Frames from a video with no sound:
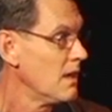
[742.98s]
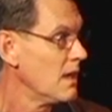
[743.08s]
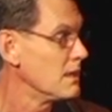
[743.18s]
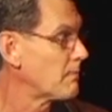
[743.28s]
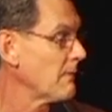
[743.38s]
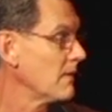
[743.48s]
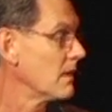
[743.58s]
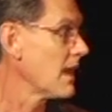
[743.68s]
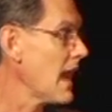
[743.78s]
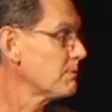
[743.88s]
And
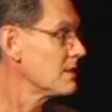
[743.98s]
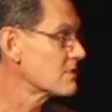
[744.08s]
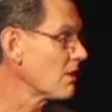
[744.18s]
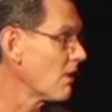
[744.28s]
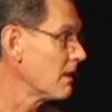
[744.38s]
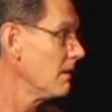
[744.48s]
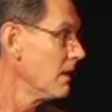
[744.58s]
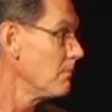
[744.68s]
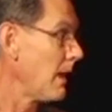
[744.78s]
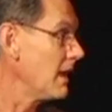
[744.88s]
the captain started
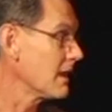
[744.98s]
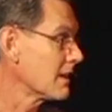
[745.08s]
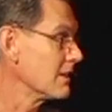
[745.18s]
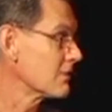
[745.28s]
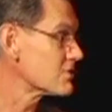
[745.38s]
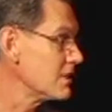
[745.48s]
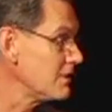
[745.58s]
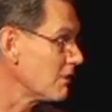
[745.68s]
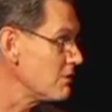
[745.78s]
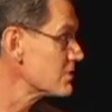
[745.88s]
panicking because he
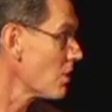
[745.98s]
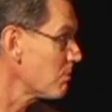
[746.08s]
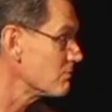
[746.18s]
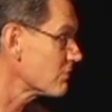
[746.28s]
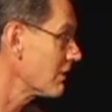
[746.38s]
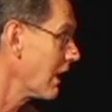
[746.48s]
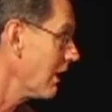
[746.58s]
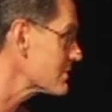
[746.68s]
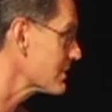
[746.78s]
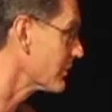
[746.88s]
knows he's open for a
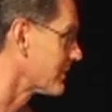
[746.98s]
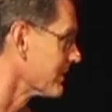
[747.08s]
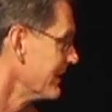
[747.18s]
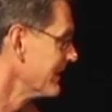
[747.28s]
lawsuit.